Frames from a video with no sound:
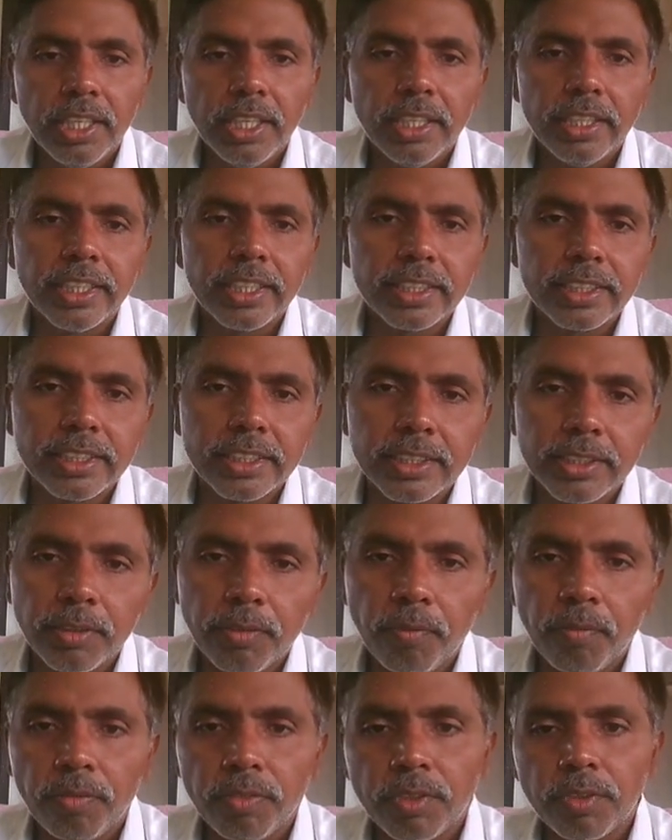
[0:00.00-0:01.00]
Next,
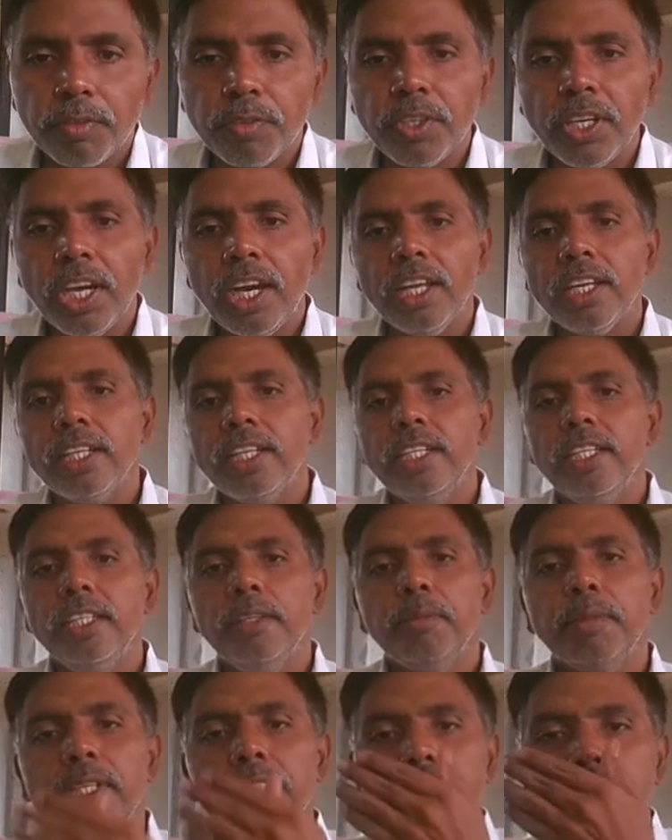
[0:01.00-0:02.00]
we
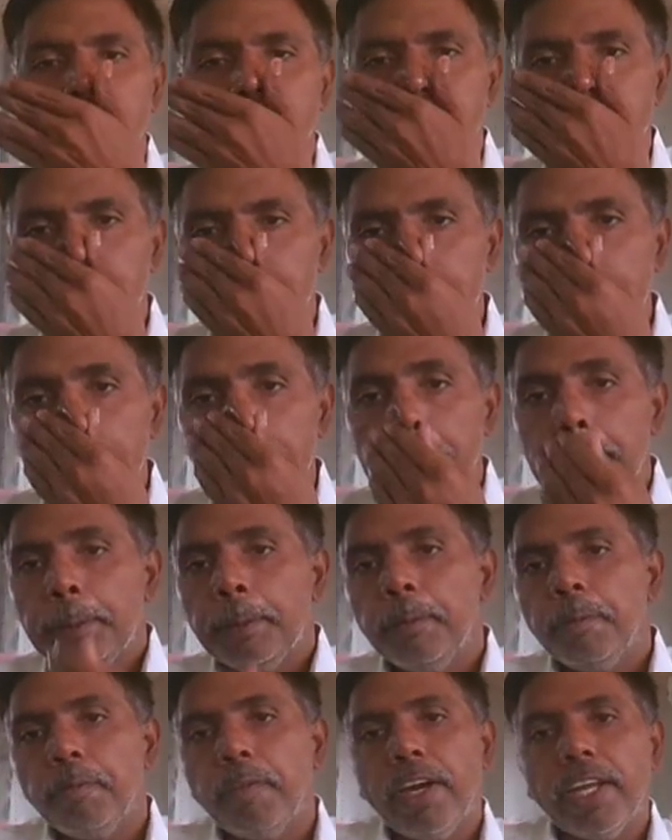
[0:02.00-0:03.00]
already mentioned
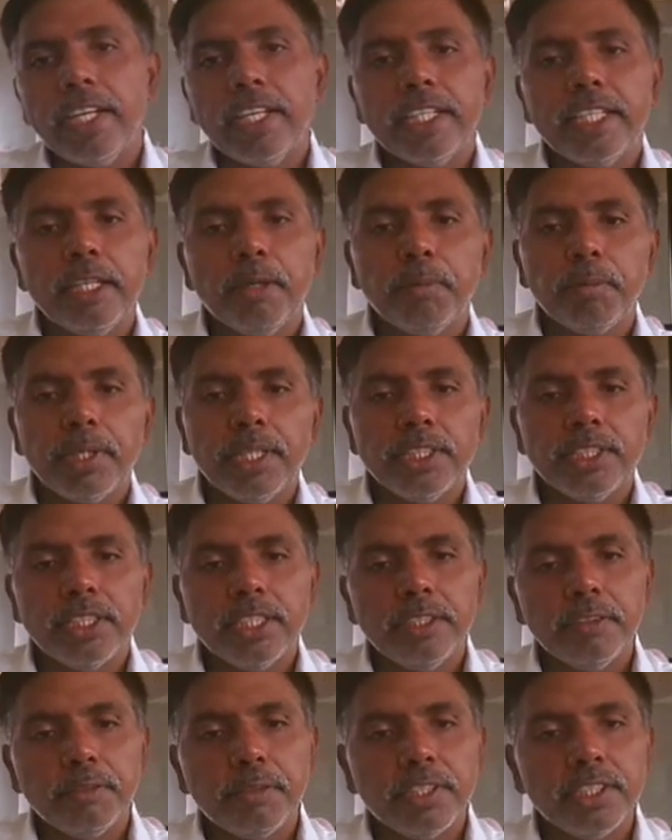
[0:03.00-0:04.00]
finite temperature
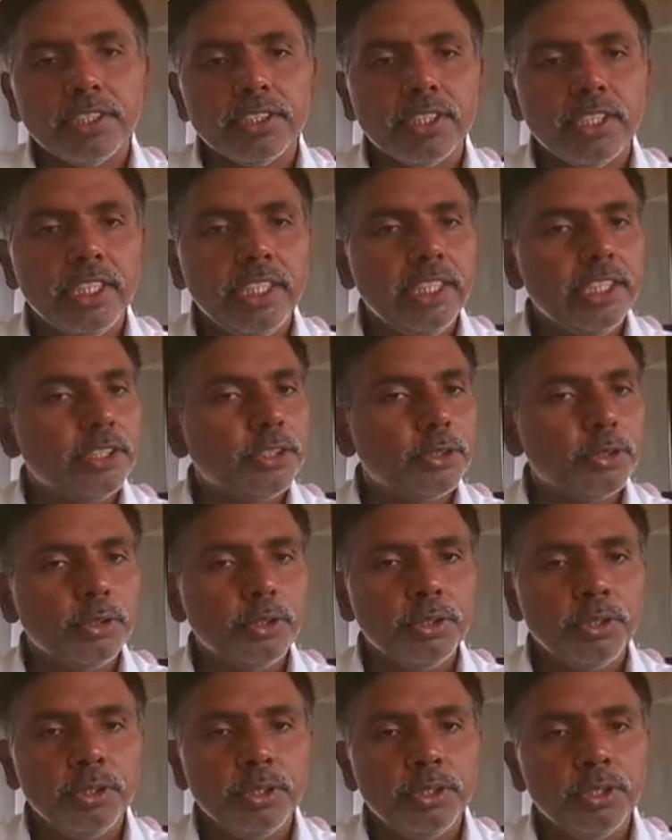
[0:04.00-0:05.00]
difference leads
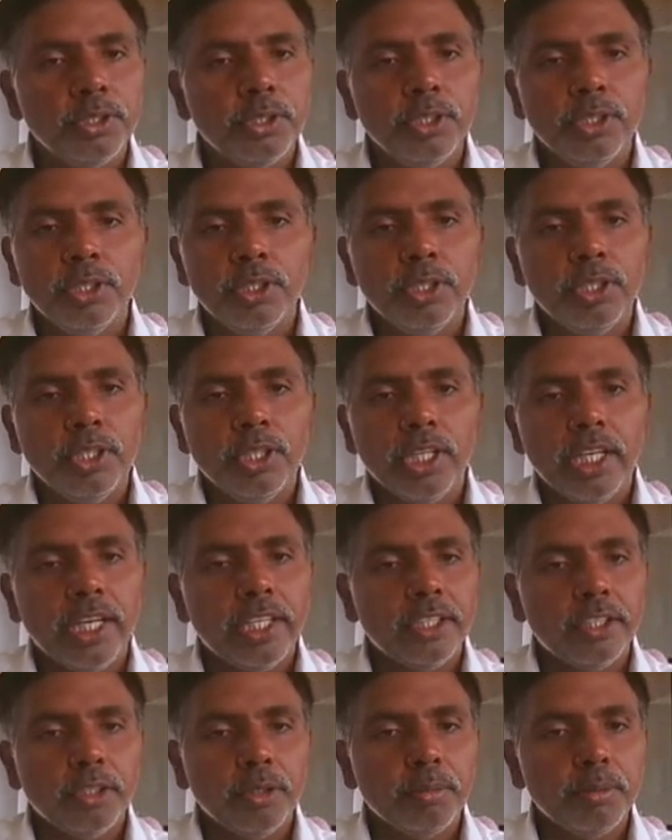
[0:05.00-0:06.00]
to
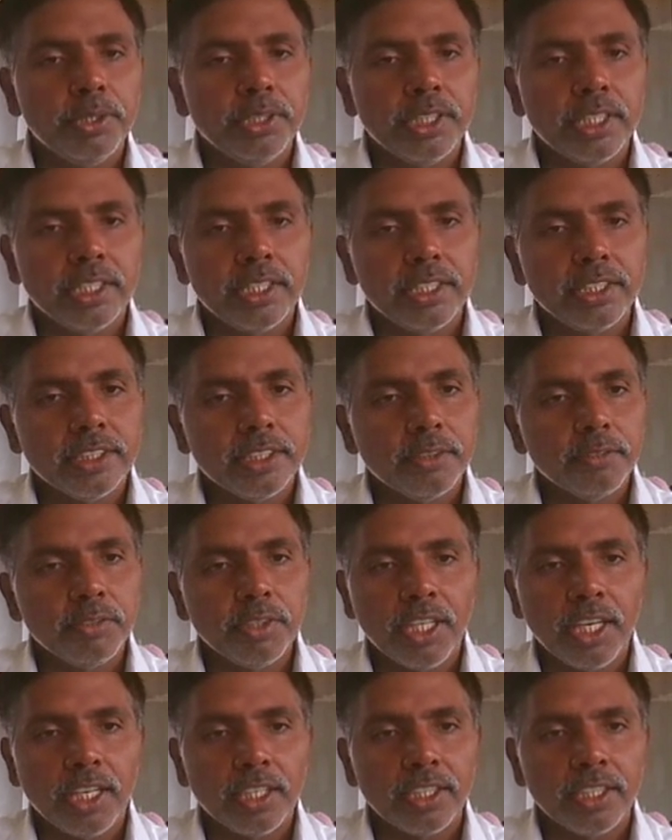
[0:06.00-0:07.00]
entropy generation.
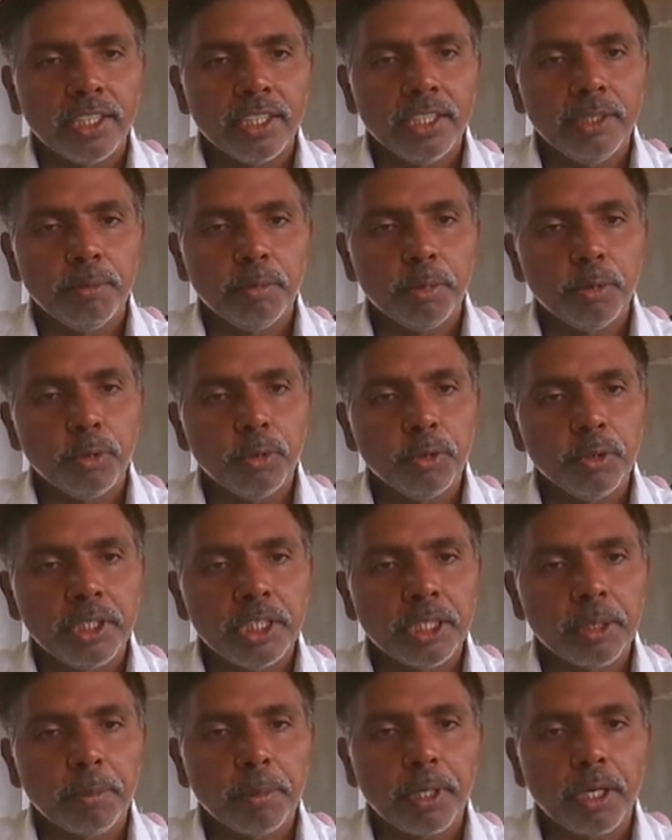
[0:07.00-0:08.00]
We already proved in
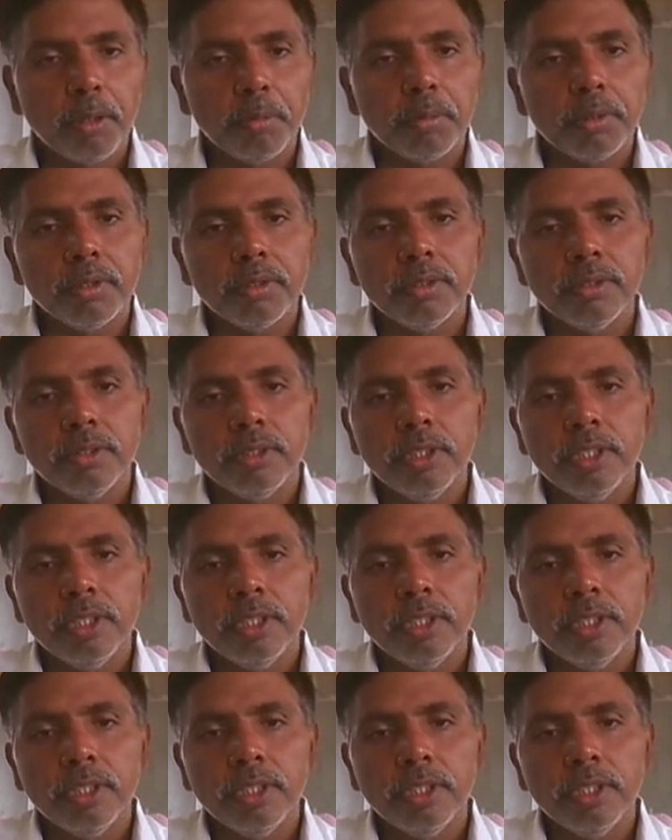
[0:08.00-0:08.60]
the problem.